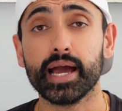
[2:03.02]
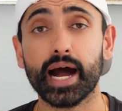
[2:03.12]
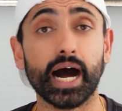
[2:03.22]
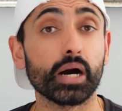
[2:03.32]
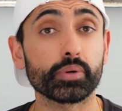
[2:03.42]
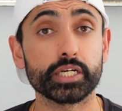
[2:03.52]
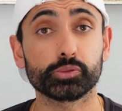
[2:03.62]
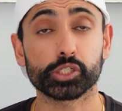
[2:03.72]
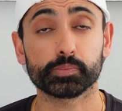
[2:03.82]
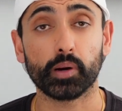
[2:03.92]
how he's
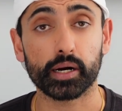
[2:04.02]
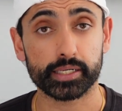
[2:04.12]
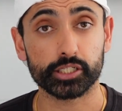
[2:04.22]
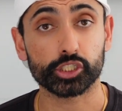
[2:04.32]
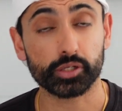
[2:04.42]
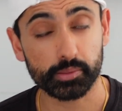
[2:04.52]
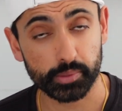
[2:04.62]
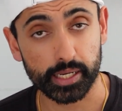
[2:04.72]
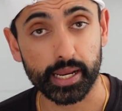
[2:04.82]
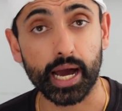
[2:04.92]
responded to
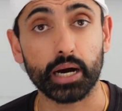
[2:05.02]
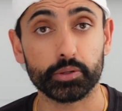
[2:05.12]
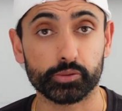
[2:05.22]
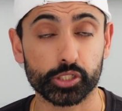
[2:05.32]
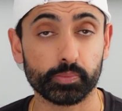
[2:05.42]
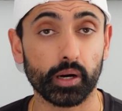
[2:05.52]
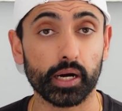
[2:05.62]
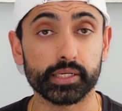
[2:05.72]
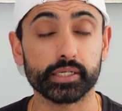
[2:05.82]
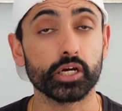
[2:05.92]
treatment, how he's
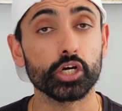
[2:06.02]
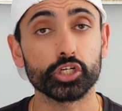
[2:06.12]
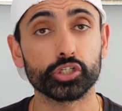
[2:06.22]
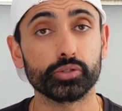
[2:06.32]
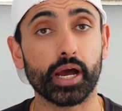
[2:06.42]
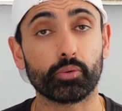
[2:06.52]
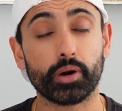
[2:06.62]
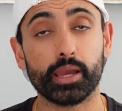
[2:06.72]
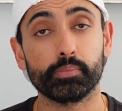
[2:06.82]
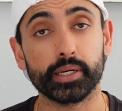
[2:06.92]
responded to that
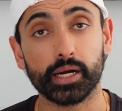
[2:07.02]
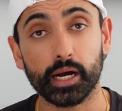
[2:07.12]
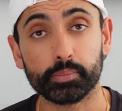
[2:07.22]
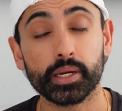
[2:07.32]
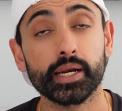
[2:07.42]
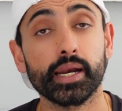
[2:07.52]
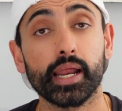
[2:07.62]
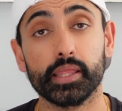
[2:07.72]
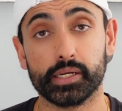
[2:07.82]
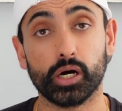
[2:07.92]
ramping up,
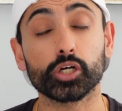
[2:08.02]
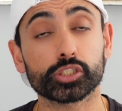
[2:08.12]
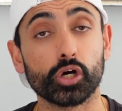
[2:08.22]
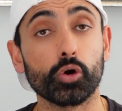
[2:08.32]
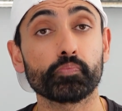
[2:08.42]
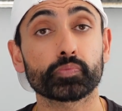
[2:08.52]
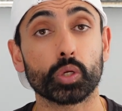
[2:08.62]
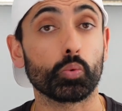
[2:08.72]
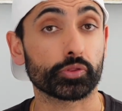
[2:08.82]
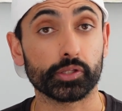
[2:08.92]
and then also
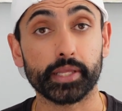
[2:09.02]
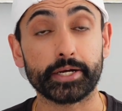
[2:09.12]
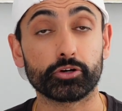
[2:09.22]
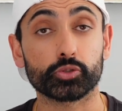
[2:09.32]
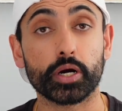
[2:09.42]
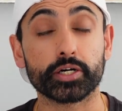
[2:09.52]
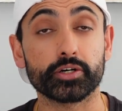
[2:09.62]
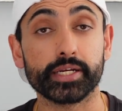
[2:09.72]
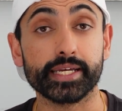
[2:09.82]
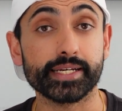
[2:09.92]
what the Lakers'
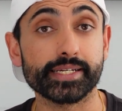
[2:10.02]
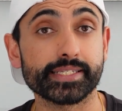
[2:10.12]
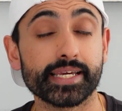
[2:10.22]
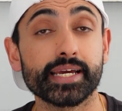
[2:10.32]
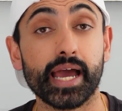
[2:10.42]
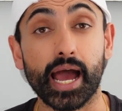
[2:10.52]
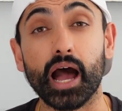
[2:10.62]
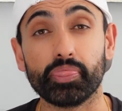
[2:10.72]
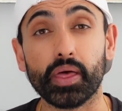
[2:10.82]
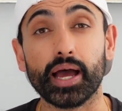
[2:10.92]
record is
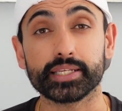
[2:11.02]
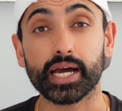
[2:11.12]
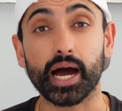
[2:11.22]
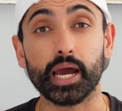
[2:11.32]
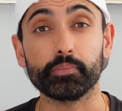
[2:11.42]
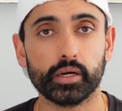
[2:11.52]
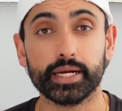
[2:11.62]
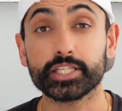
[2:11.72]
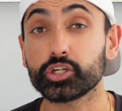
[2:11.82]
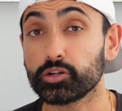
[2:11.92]
at that time.
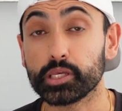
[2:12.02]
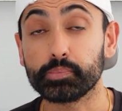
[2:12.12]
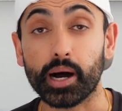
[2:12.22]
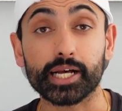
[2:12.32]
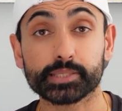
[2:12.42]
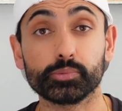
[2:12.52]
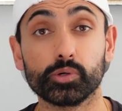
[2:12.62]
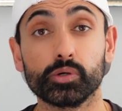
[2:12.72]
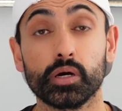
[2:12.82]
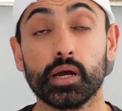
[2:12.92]
It's certainly
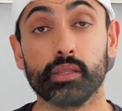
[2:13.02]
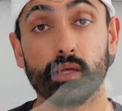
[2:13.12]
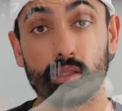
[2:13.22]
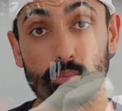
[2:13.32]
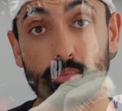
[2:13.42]
possible that